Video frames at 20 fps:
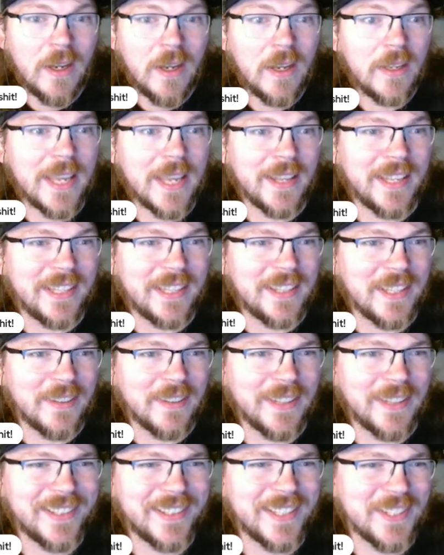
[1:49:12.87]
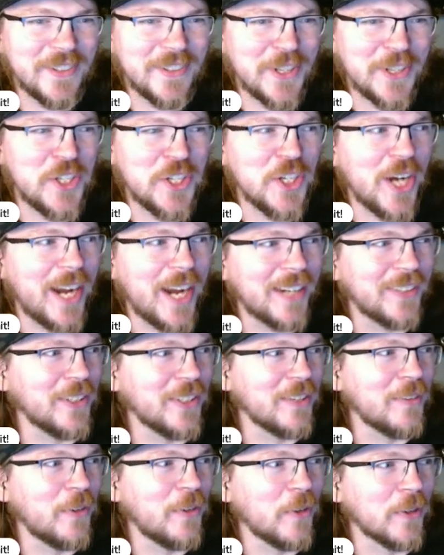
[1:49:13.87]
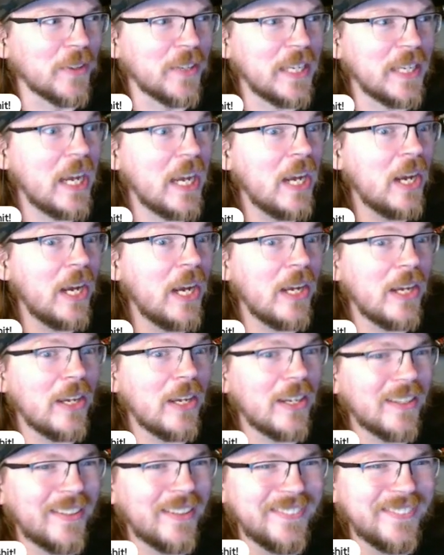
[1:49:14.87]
Yeah, like the shocked look of horror, like, oh,